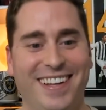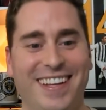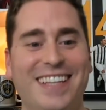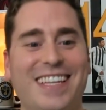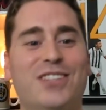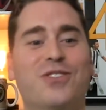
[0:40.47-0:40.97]

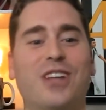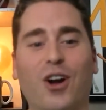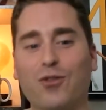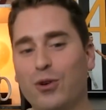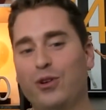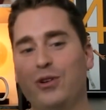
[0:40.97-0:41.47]
Yeah, so tell
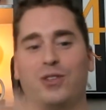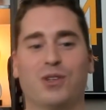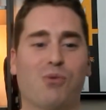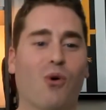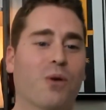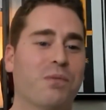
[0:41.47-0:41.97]
everyone who you
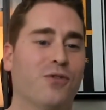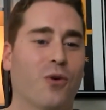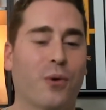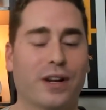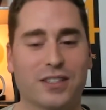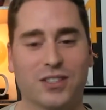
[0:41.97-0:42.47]
support before
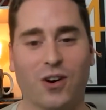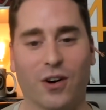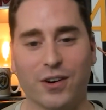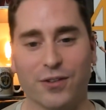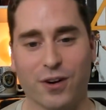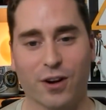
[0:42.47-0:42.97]
we get
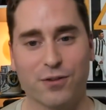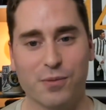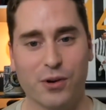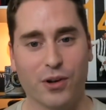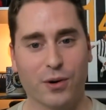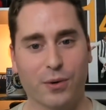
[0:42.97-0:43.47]
started, if they're
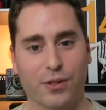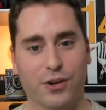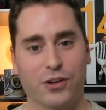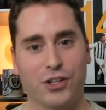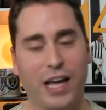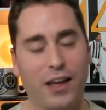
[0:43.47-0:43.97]
unfamiliar with
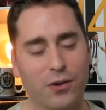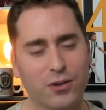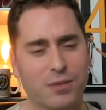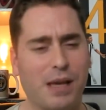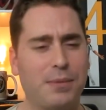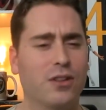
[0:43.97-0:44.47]
your channels,
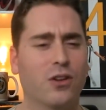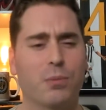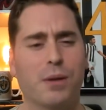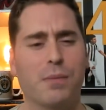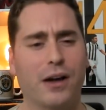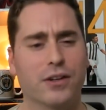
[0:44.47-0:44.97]
and maybe a little
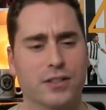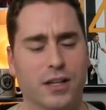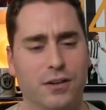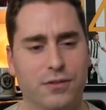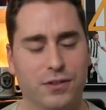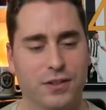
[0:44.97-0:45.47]
bit about
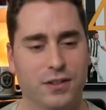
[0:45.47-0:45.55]
yourself.